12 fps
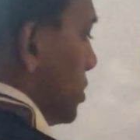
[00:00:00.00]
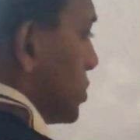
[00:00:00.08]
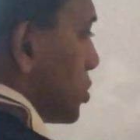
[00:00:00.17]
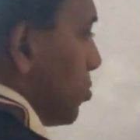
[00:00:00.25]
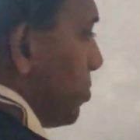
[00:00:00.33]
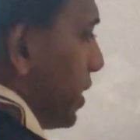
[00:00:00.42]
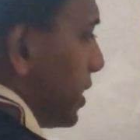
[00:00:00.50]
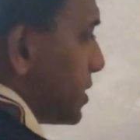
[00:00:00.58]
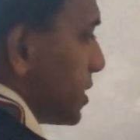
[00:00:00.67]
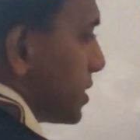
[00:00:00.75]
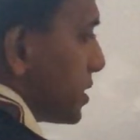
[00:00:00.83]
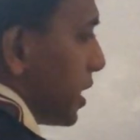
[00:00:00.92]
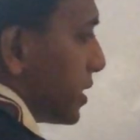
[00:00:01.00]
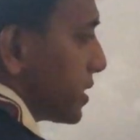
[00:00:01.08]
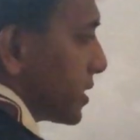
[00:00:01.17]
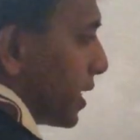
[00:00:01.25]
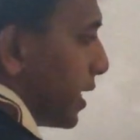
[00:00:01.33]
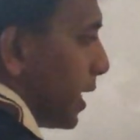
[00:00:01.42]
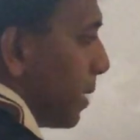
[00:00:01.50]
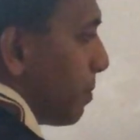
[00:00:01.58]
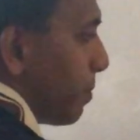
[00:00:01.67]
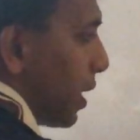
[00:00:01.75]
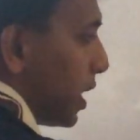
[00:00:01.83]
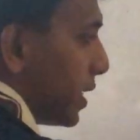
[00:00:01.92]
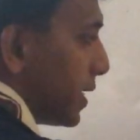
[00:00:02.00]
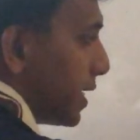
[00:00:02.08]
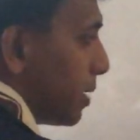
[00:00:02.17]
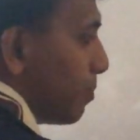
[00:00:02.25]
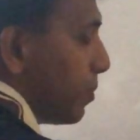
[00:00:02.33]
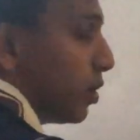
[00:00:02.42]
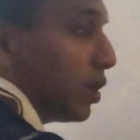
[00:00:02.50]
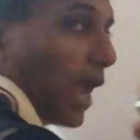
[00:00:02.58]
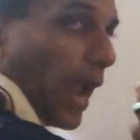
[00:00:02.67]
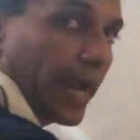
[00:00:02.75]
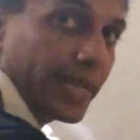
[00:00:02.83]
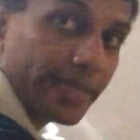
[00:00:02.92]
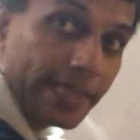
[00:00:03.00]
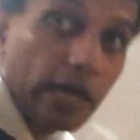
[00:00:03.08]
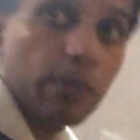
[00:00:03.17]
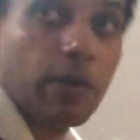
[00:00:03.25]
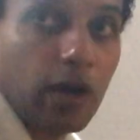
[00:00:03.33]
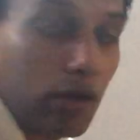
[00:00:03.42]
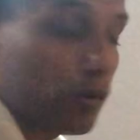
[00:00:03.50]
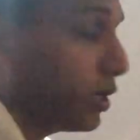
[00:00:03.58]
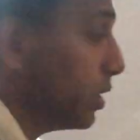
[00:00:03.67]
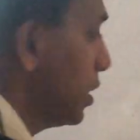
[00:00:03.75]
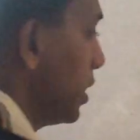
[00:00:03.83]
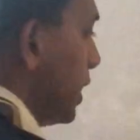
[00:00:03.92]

So bases are same, multiple at the power